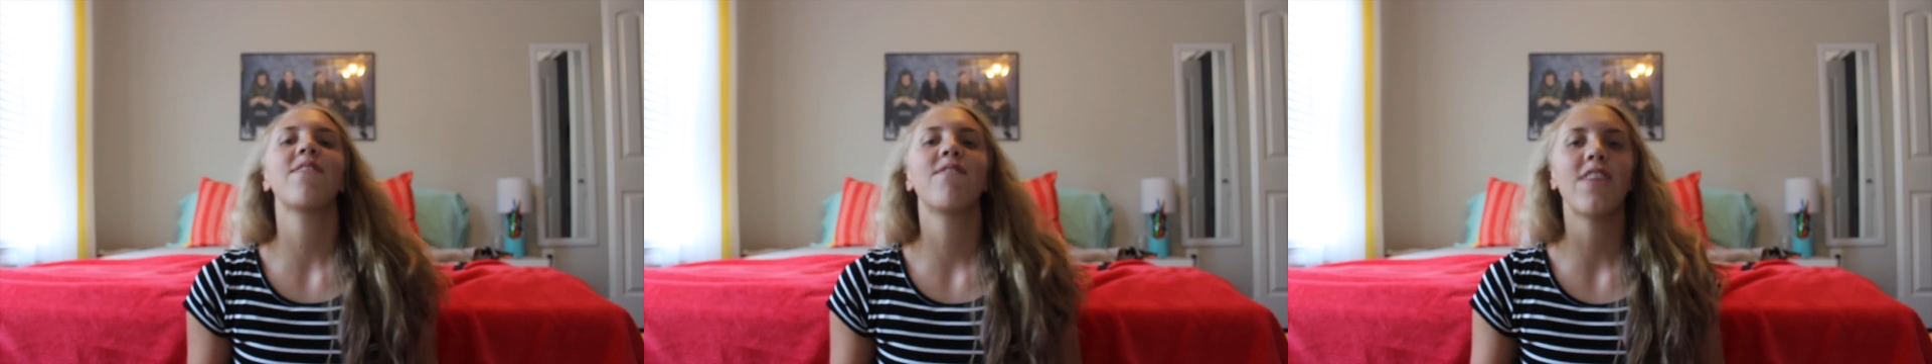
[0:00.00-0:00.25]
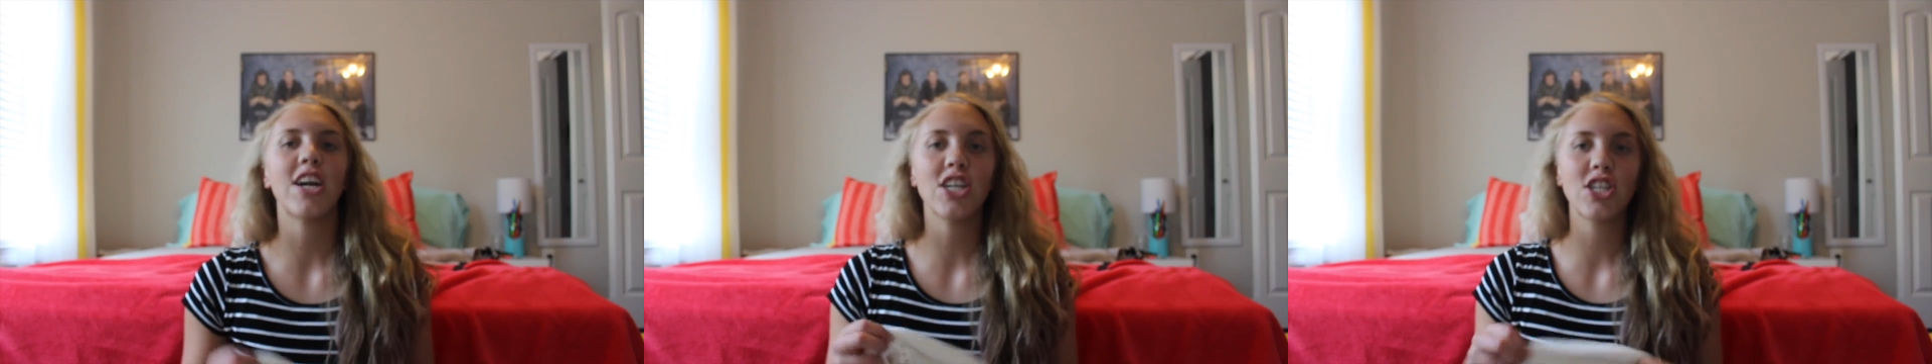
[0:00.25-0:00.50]
The
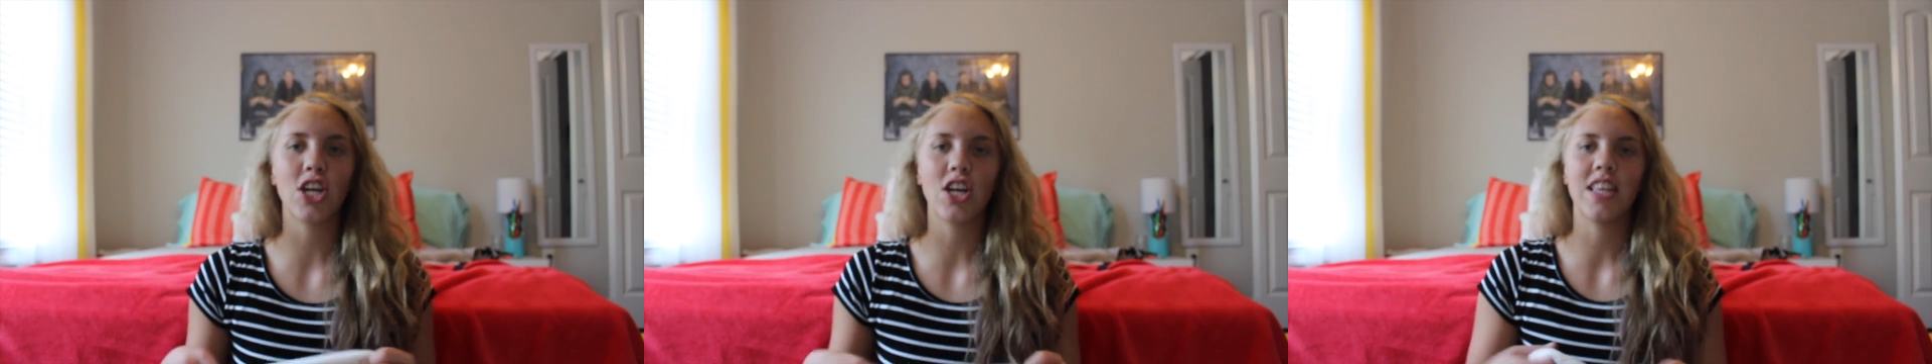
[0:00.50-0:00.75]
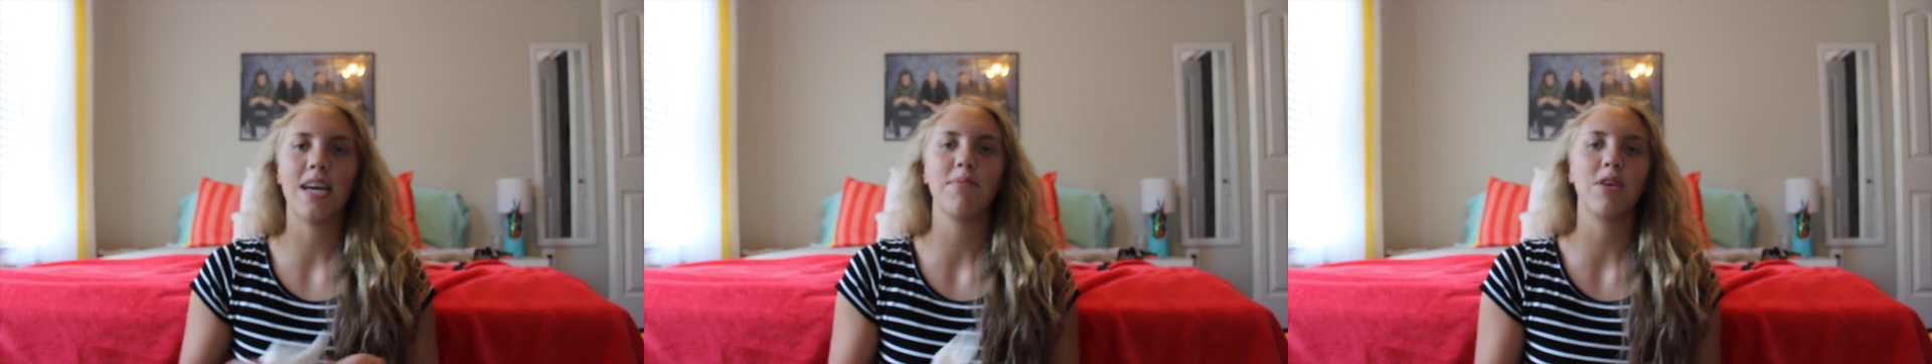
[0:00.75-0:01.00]
first
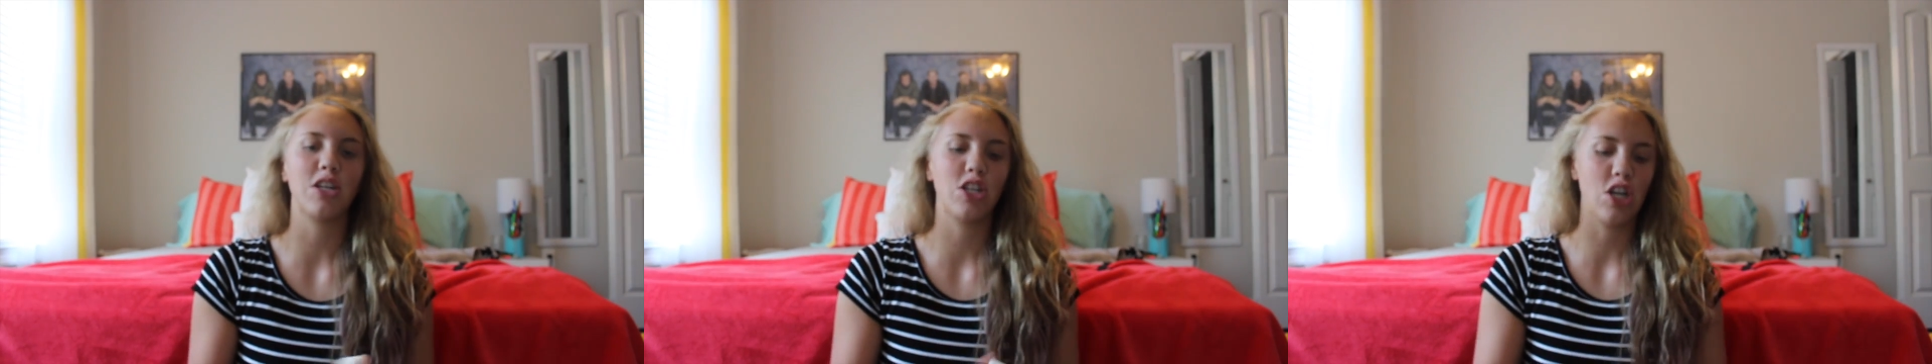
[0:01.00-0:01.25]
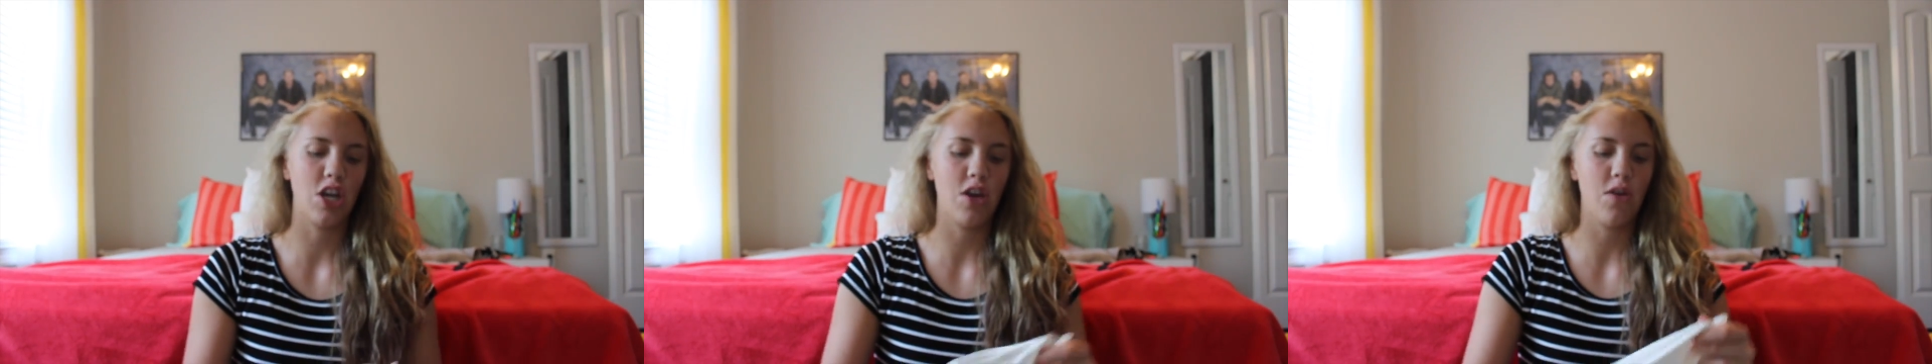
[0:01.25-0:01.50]
shirt that I'm going to
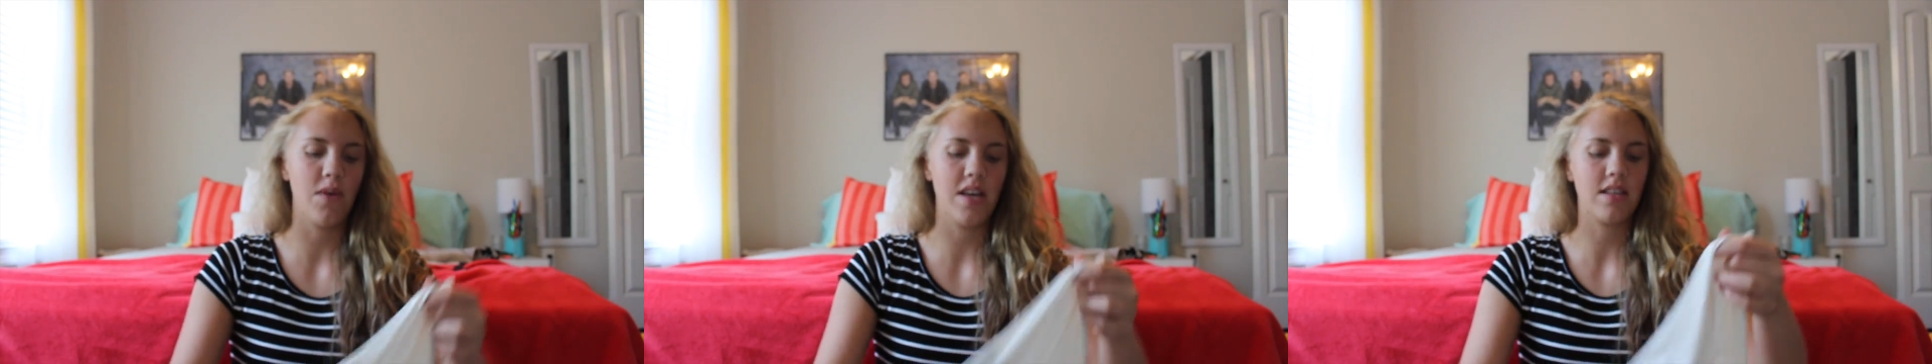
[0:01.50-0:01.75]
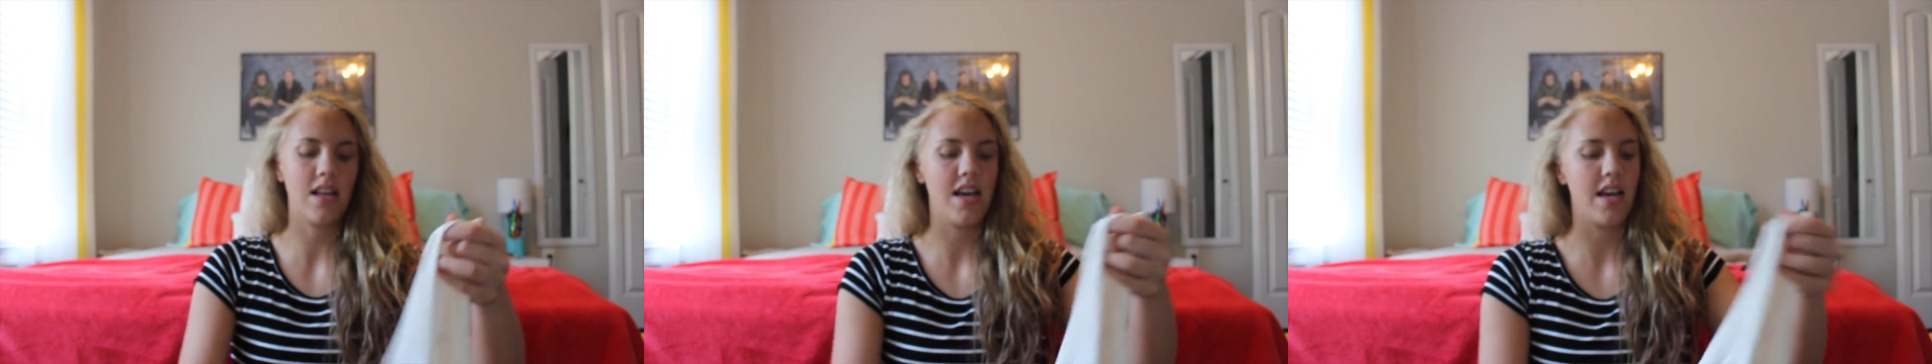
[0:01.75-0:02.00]
show you
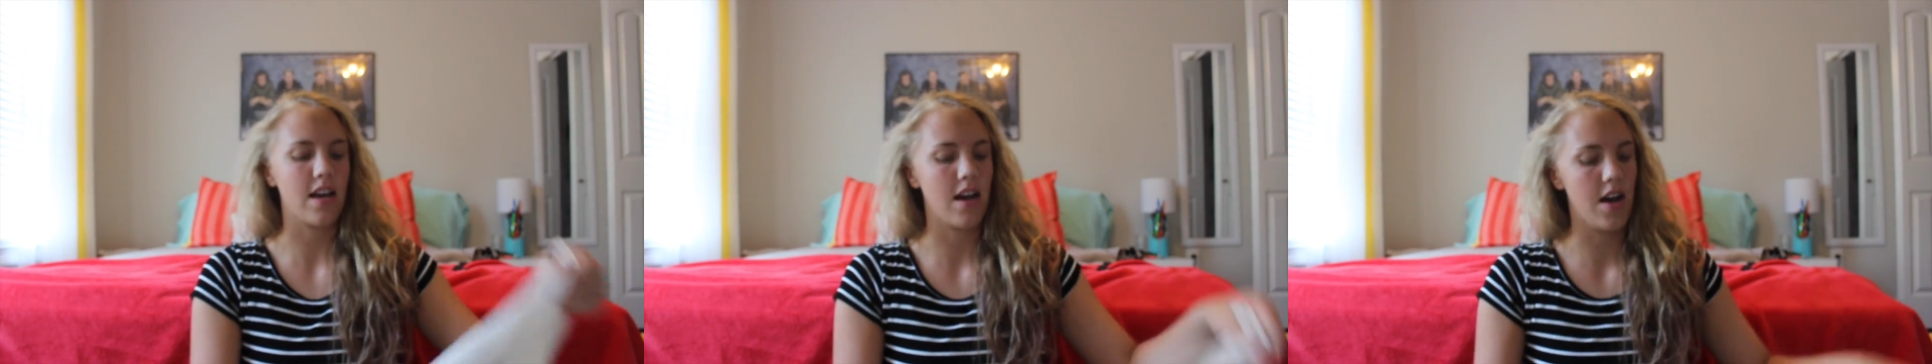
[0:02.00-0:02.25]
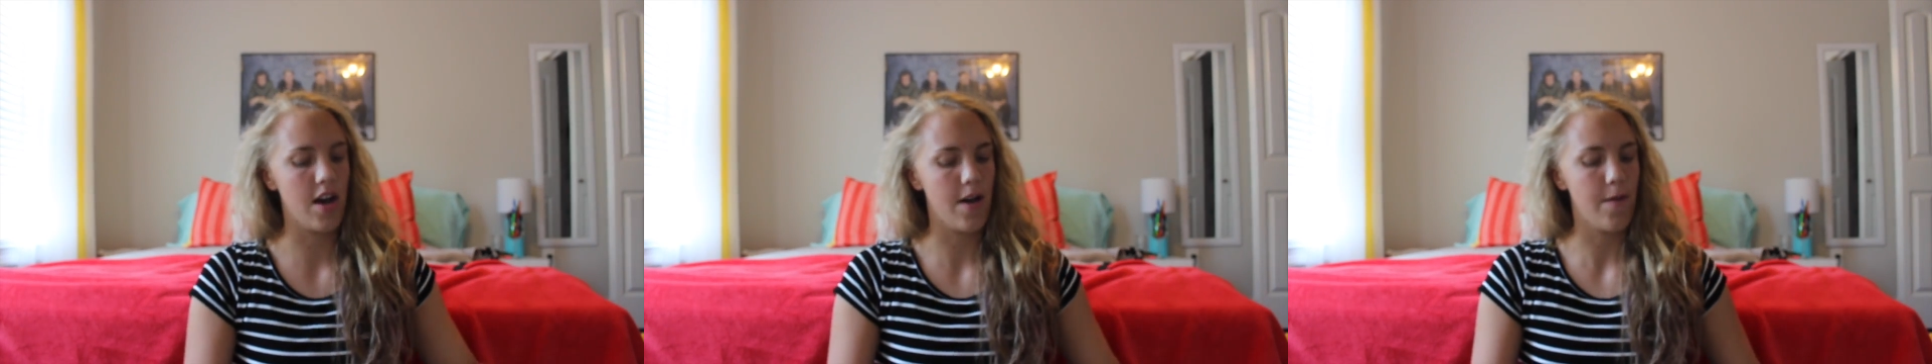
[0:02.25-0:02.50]
is like,
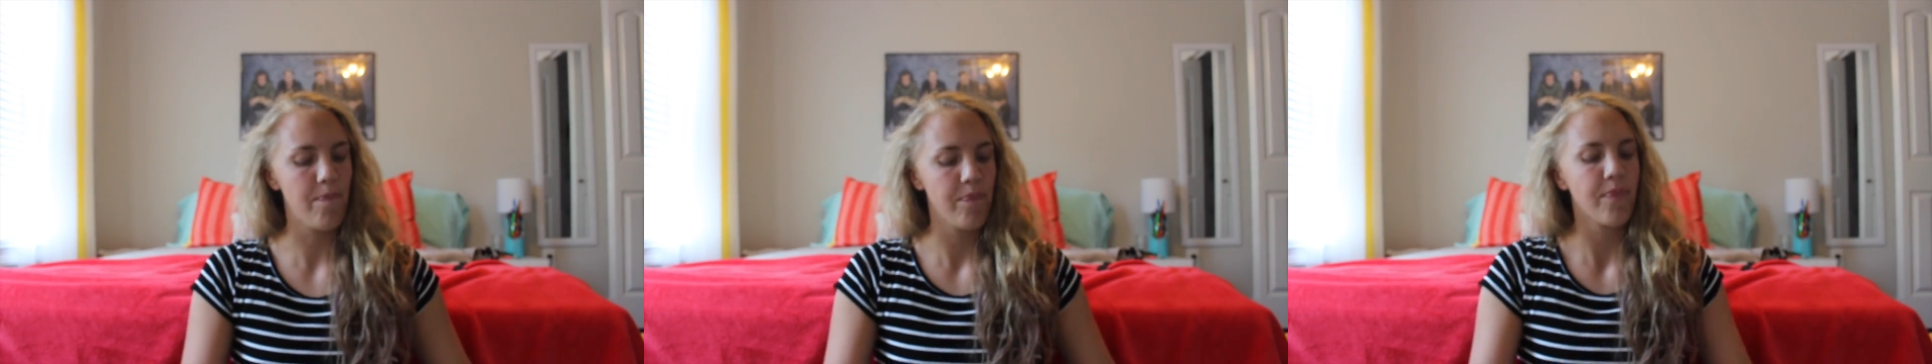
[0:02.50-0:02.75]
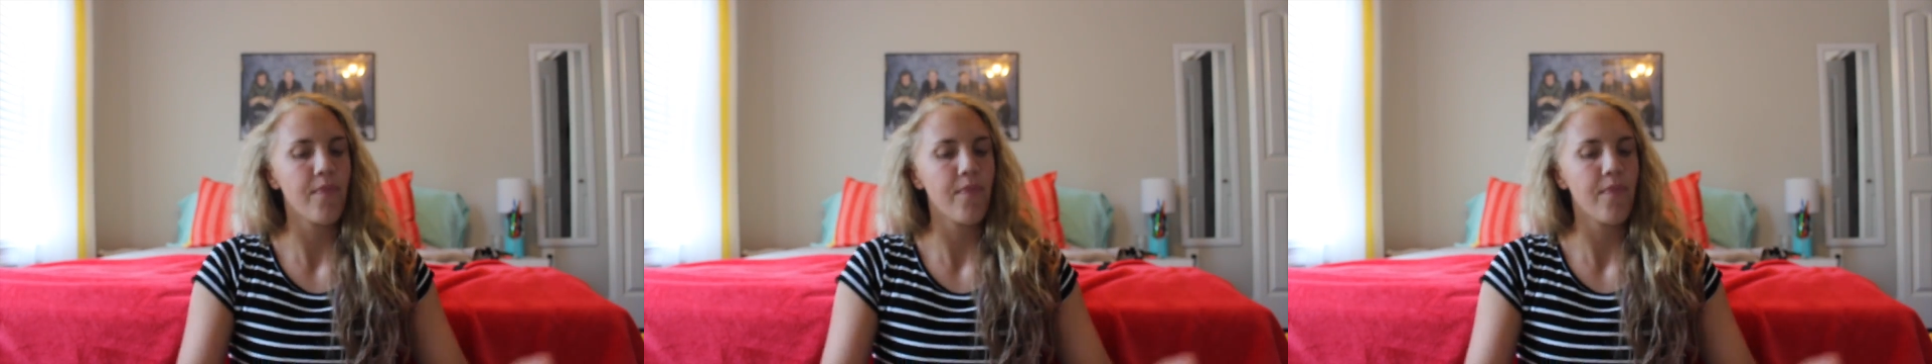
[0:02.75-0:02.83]
uh,